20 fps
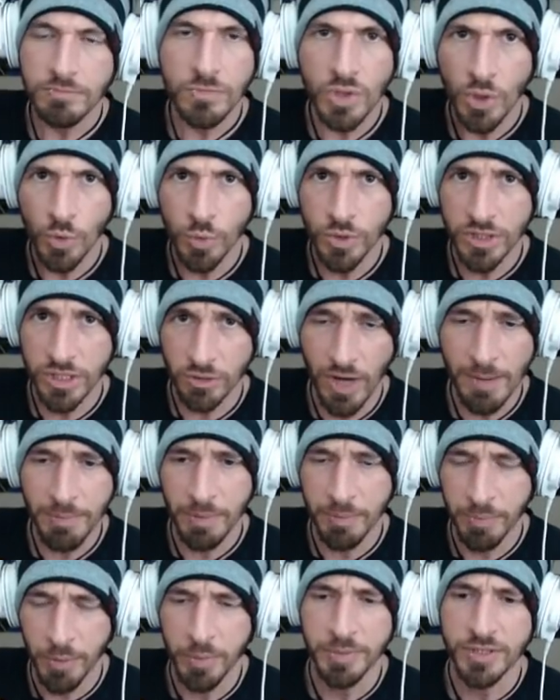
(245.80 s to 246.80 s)
with the
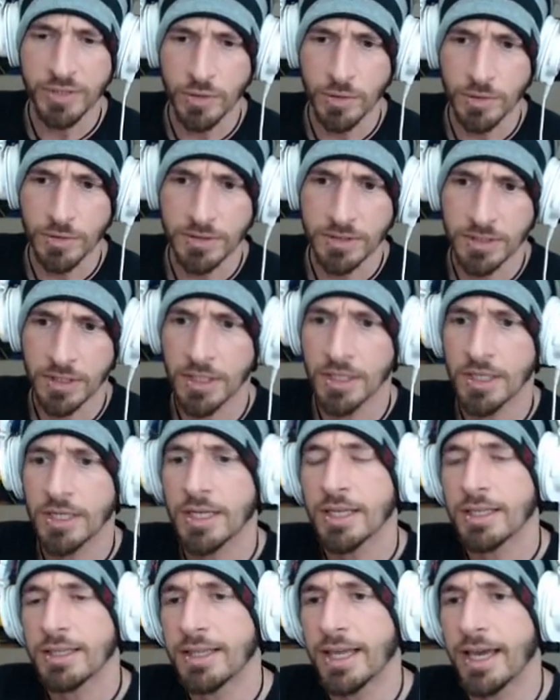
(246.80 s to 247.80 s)
crappy poopy souls,
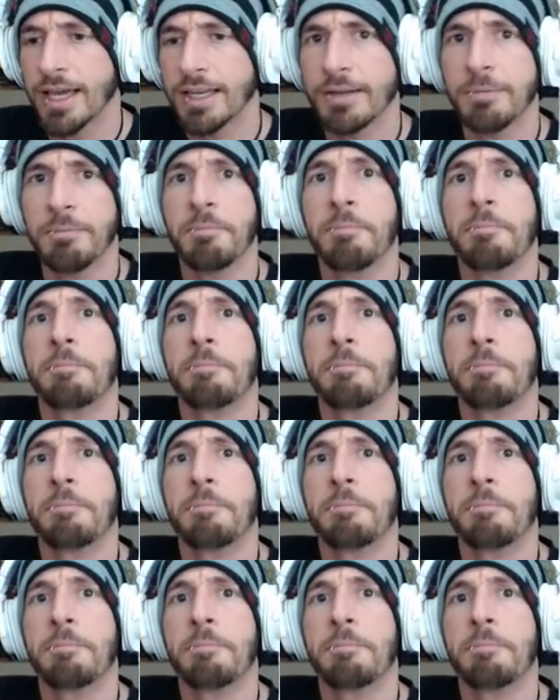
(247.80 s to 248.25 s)
then